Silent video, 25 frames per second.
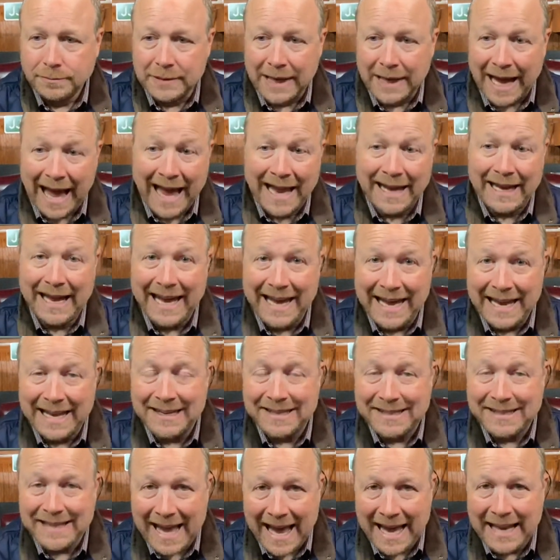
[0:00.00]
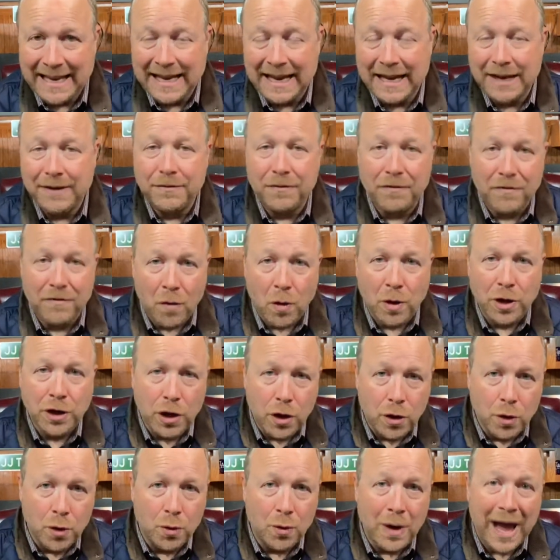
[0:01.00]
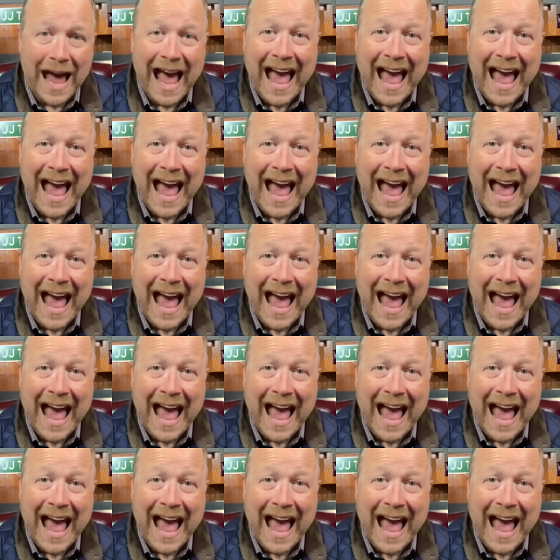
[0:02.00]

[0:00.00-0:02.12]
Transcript: and intended for you